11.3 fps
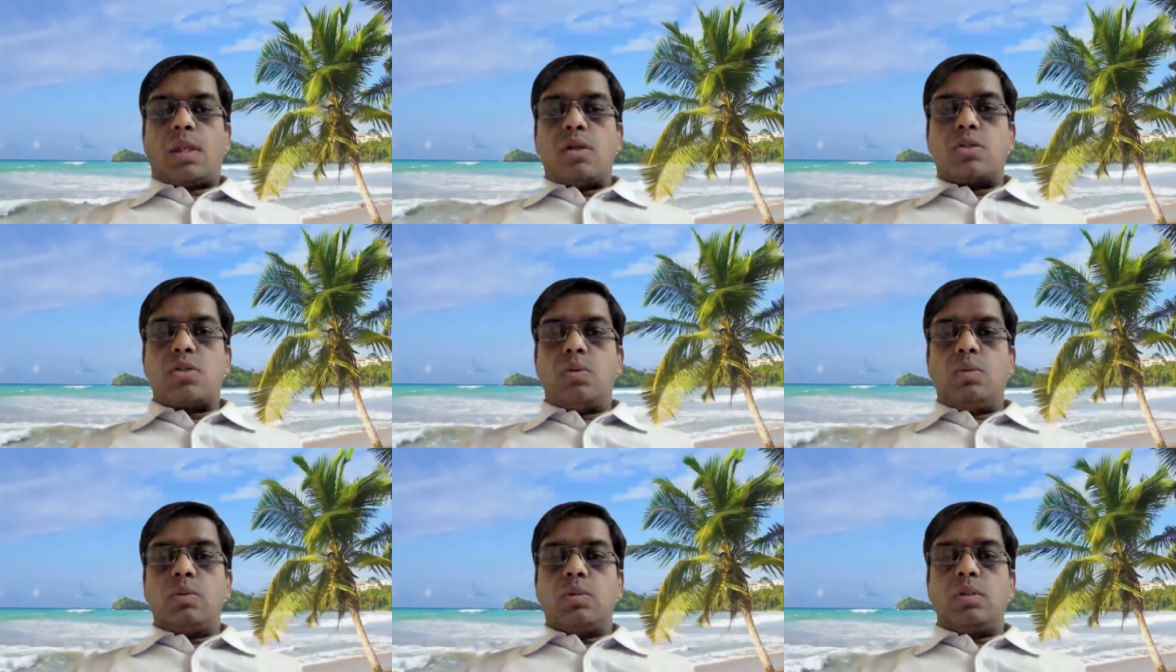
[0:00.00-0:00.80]

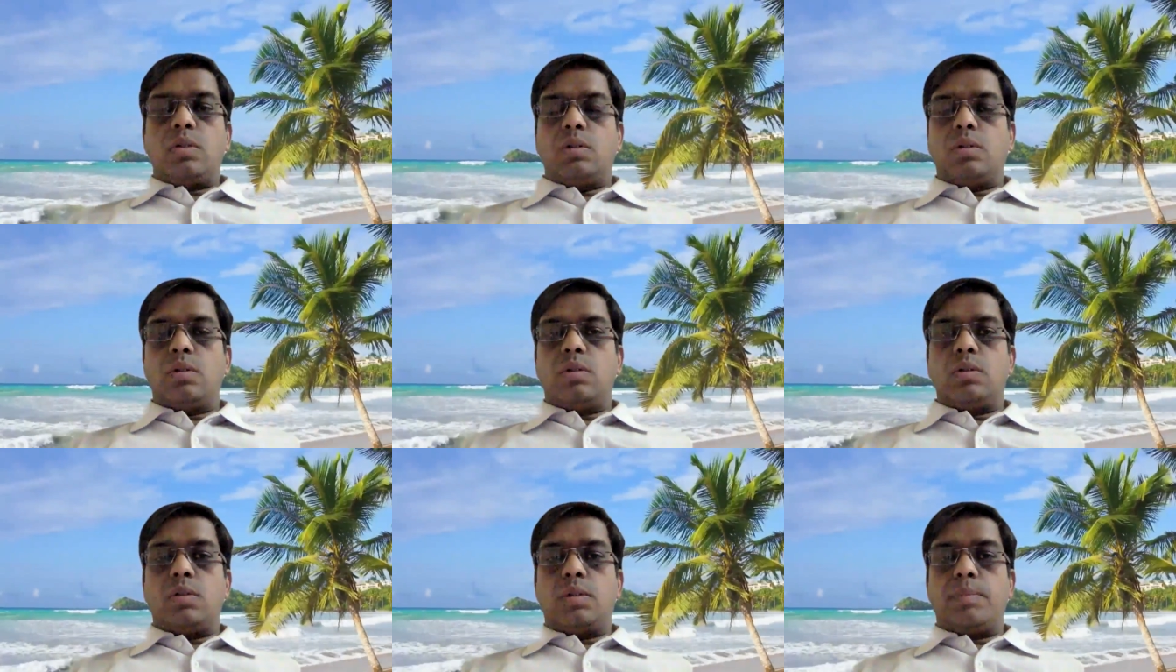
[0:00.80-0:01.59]
So
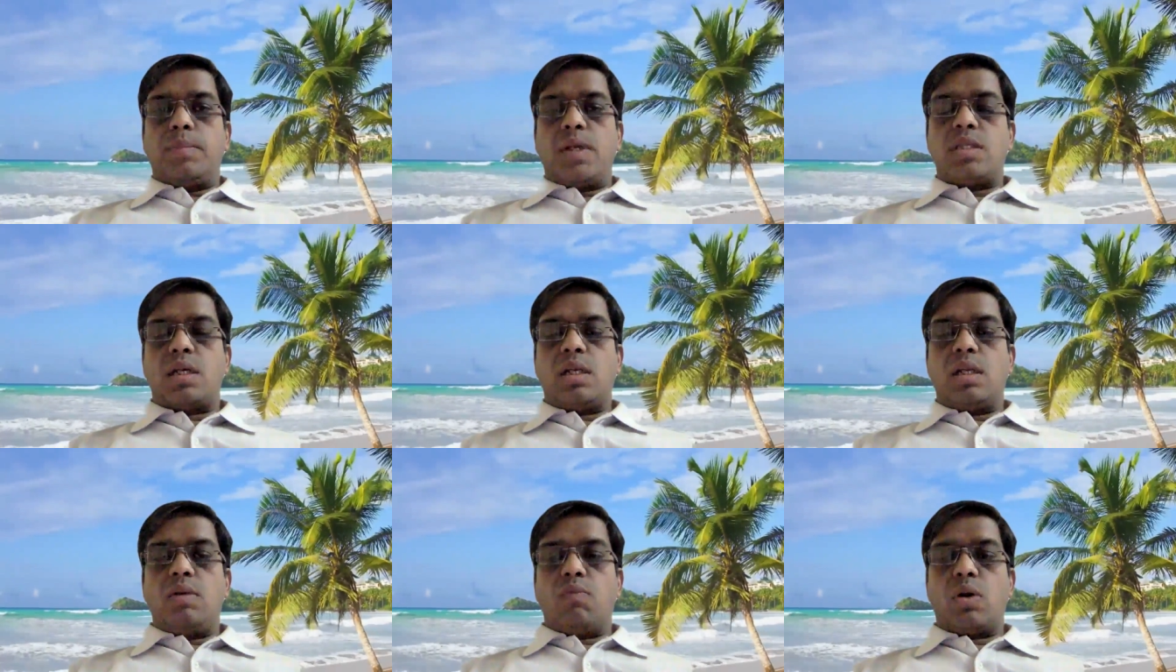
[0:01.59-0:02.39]

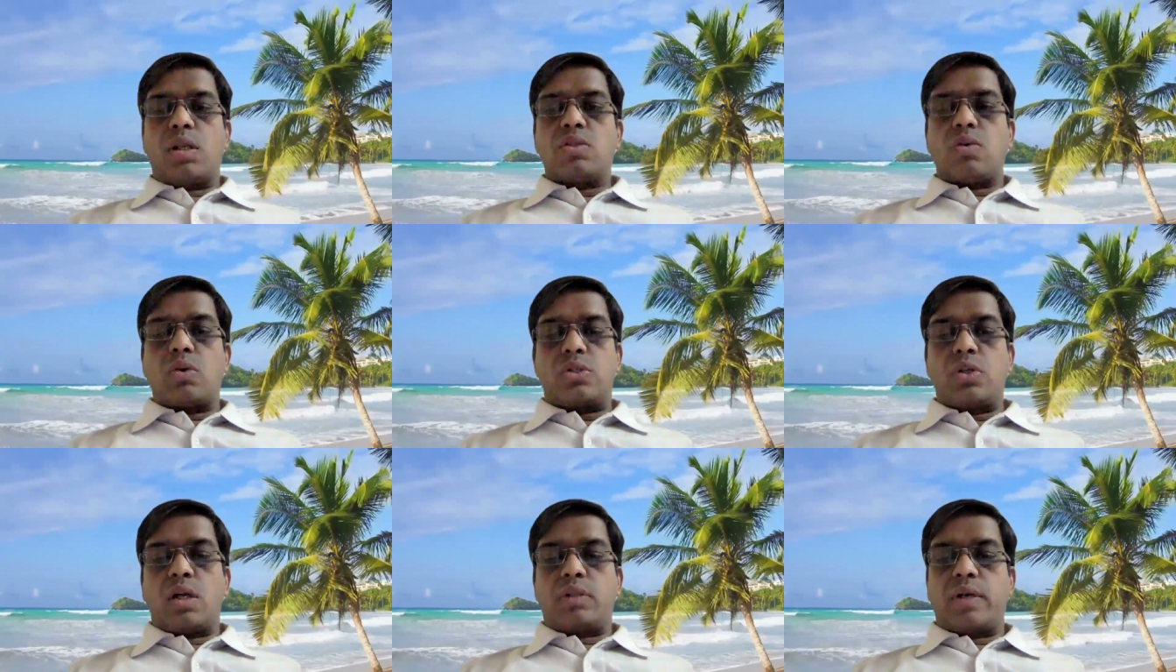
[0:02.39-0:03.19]
basically, what is
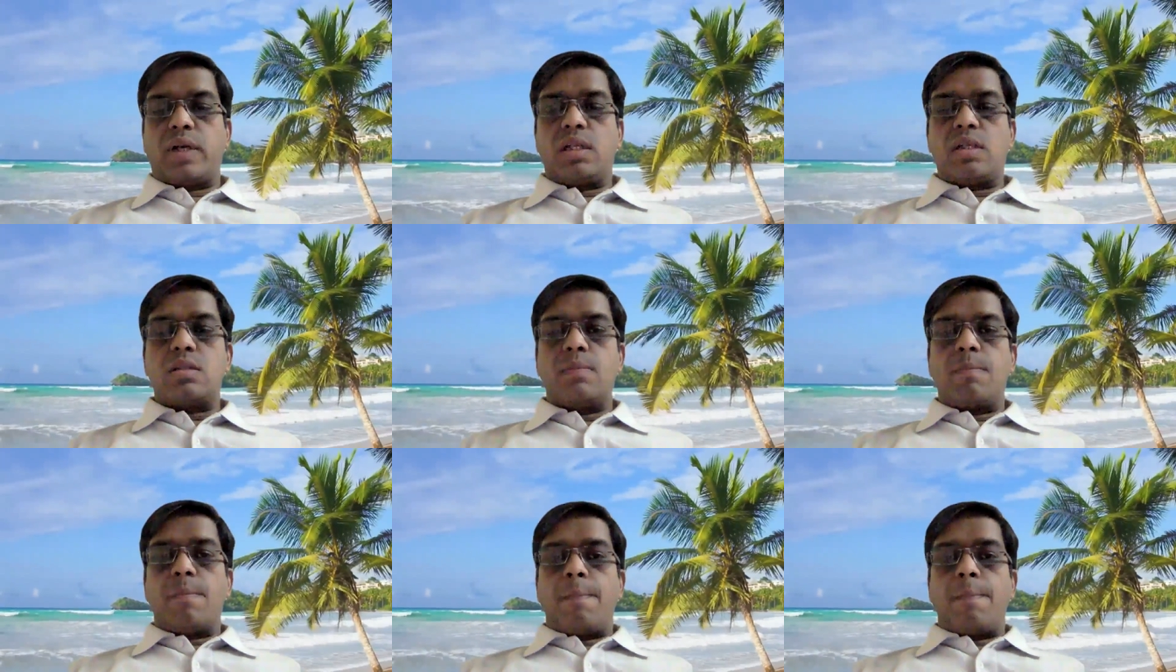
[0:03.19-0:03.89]
osteoarthritis?